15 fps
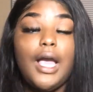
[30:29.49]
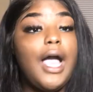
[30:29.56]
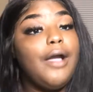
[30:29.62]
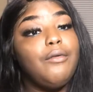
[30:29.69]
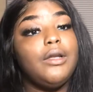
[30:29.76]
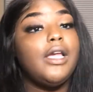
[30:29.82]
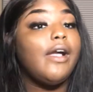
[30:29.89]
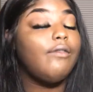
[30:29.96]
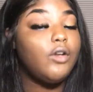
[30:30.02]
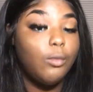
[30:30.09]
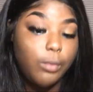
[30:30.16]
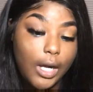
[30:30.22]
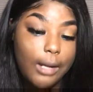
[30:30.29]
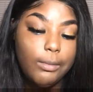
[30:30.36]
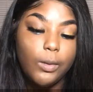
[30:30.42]
I would have no
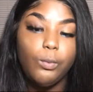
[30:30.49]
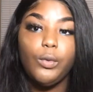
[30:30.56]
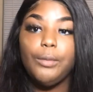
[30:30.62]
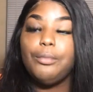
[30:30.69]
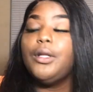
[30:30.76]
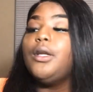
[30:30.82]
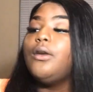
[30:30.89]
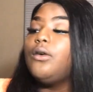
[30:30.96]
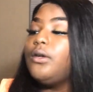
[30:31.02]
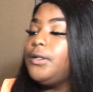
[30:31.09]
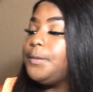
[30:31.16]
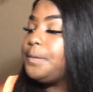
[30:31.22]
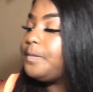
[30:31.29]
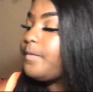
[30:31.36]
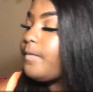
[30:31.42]
problem with putting on